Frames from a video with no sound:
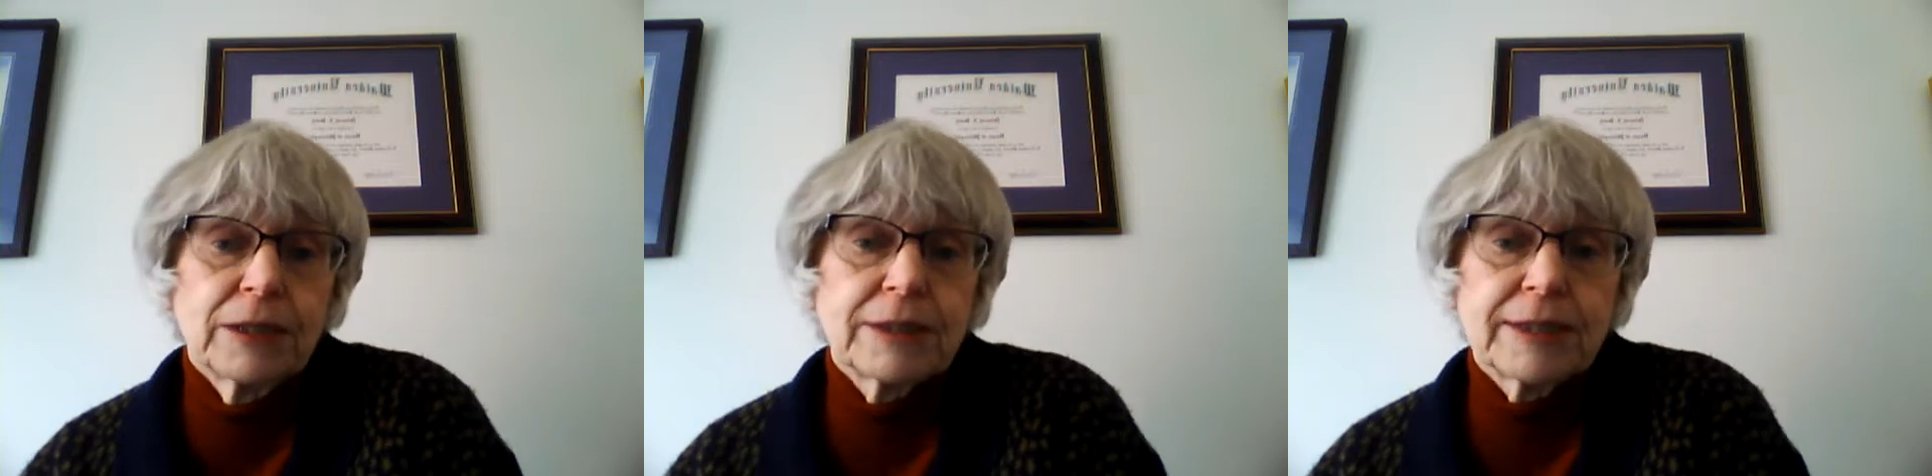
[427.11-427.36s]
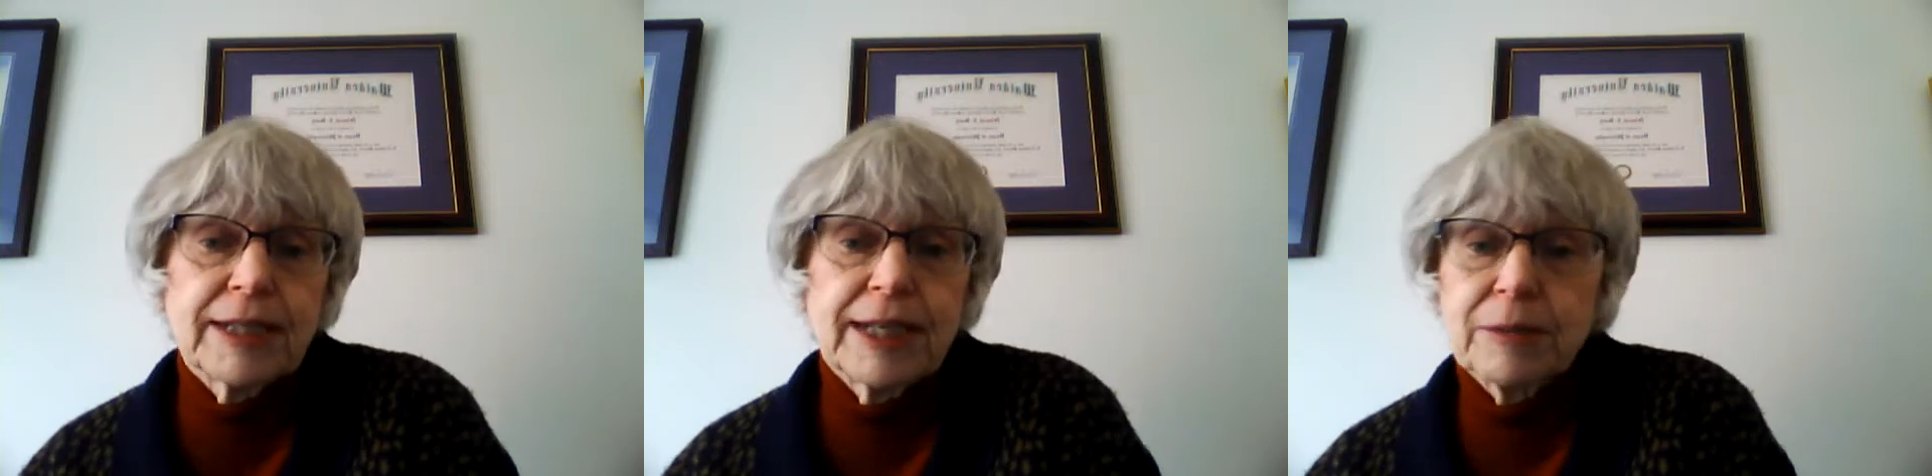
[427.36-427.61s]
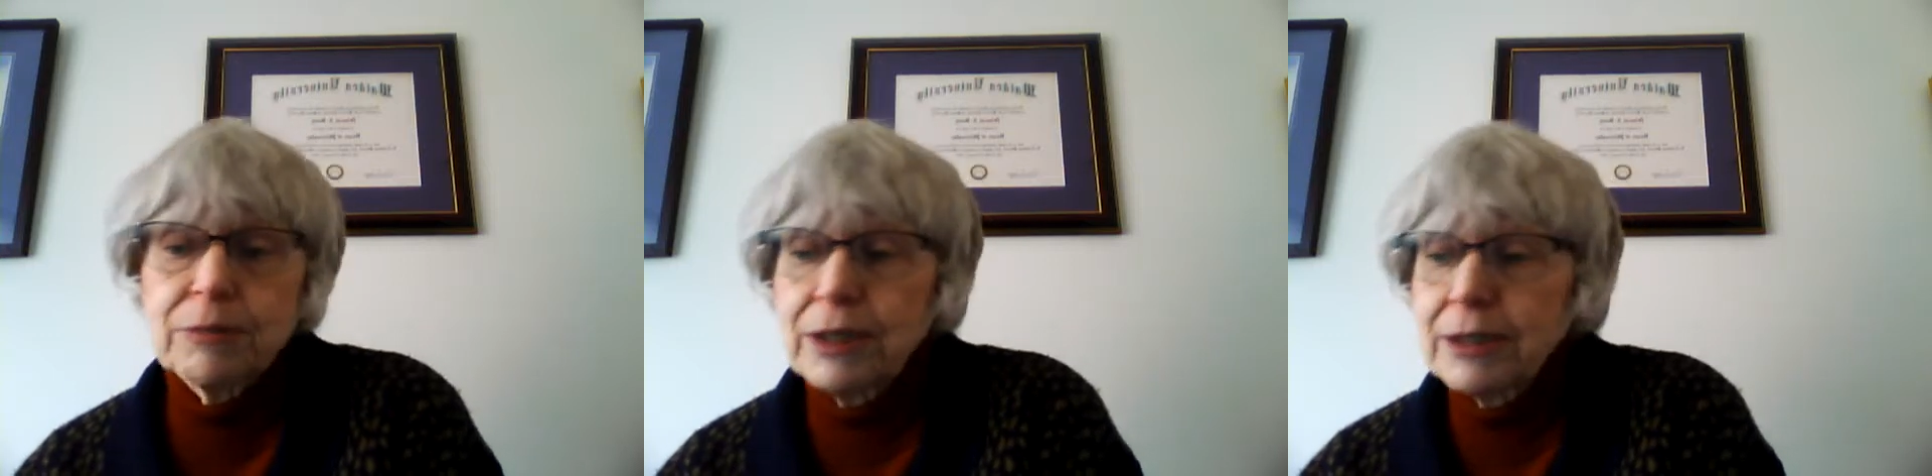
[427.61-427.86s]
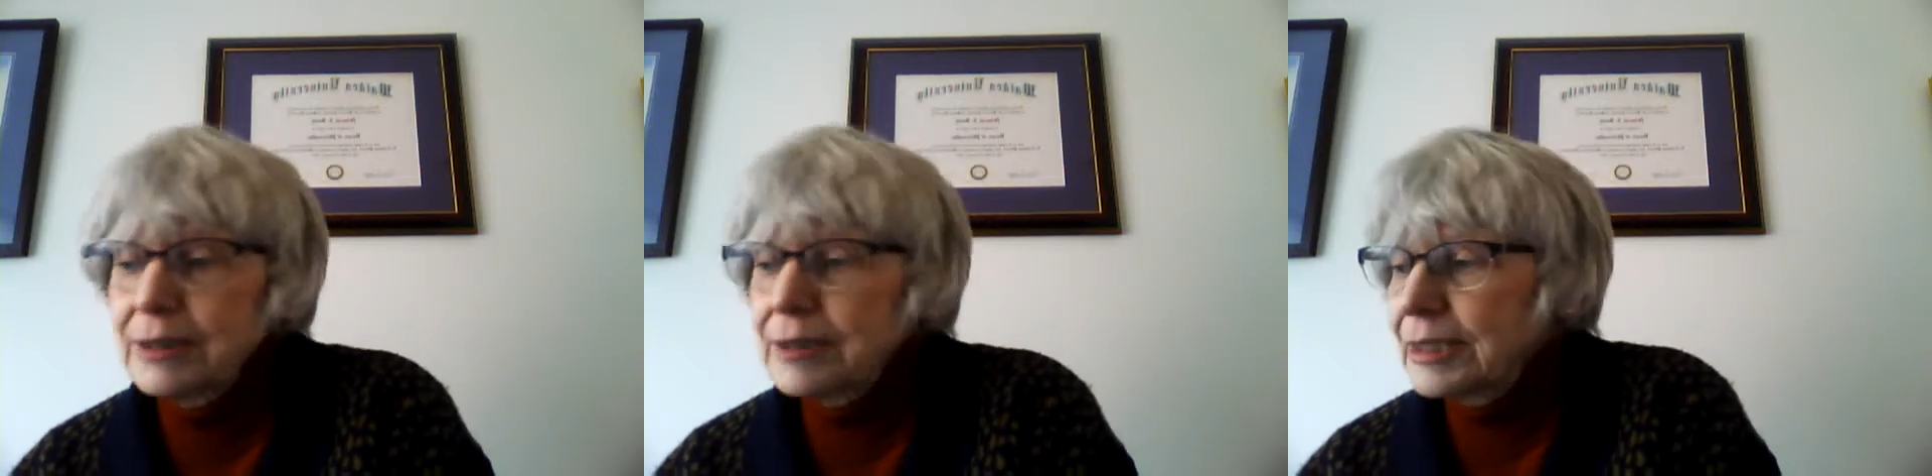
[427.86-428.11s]
to take a
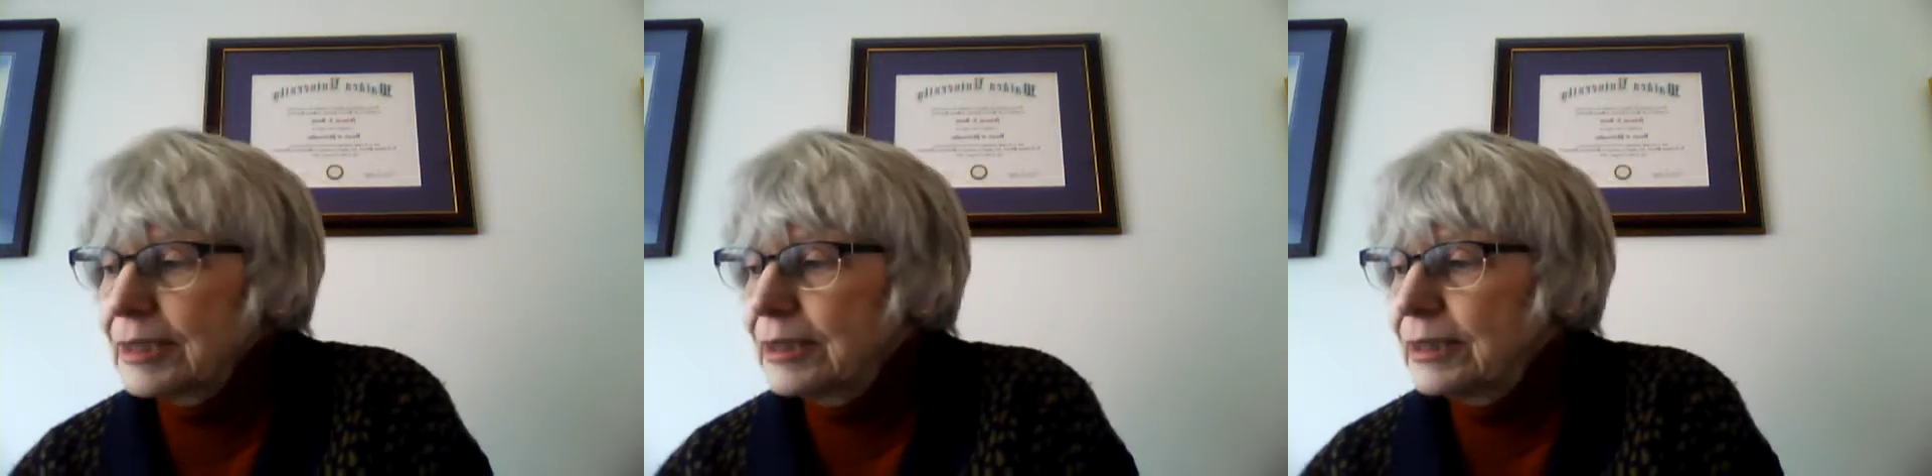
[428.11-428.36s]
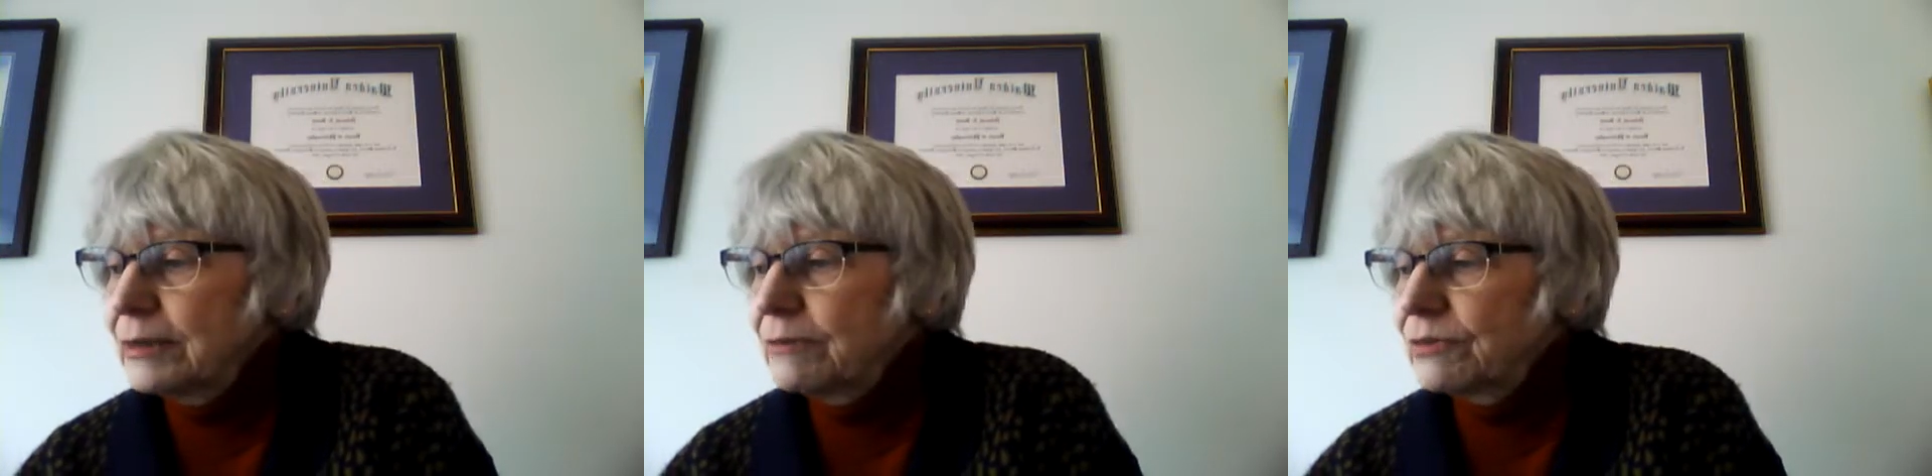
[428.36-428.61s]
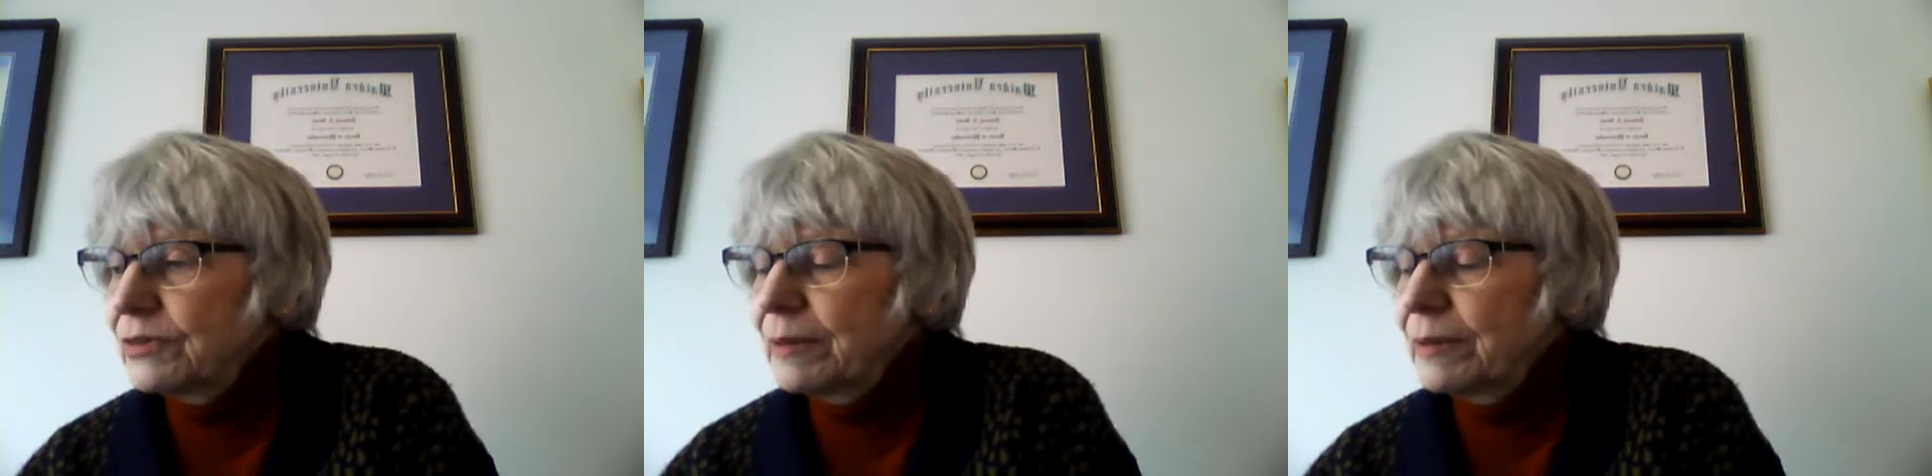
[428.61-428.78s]
pregnancy leave,